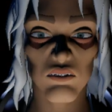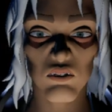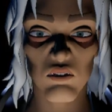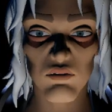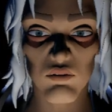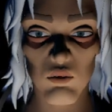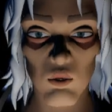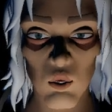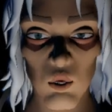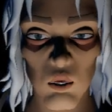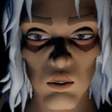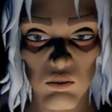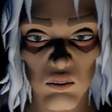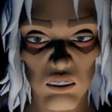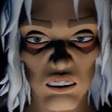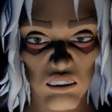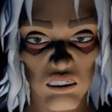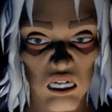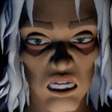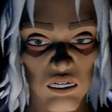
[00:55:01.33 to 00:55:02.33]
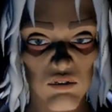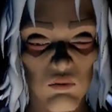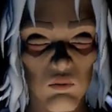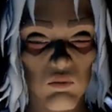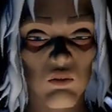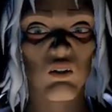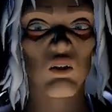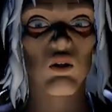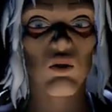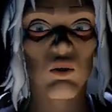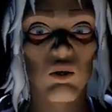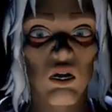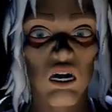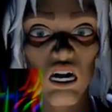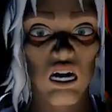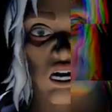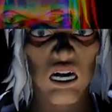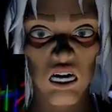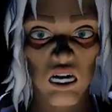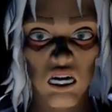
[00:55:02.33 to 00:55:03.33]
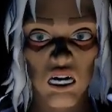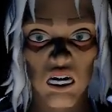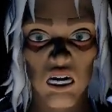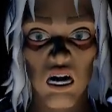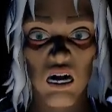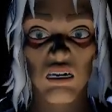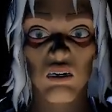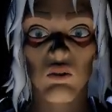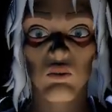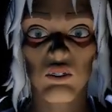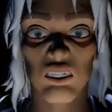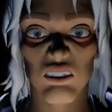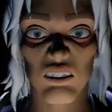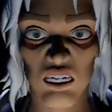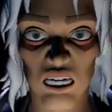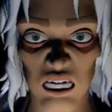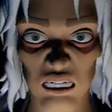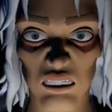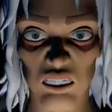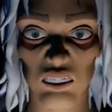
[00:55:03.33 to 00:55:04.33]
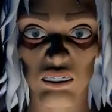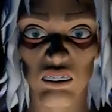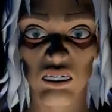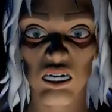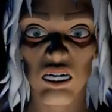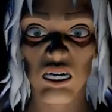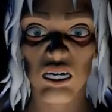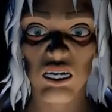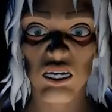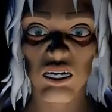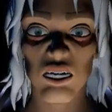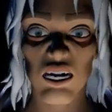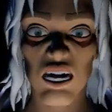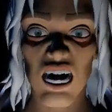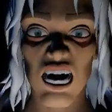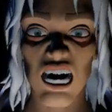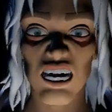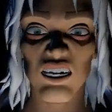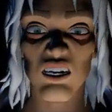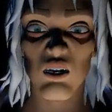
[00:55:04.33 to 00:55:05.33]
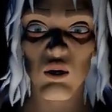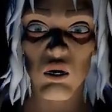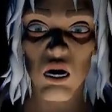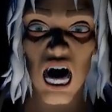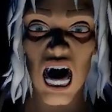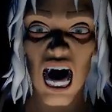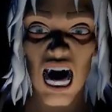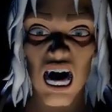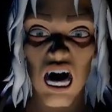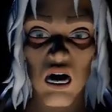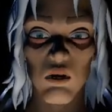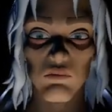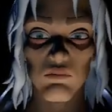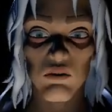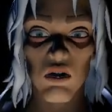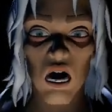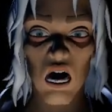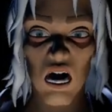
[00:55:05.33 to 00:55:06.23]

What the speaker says: to fall into level 2. Are you excited? I know I am.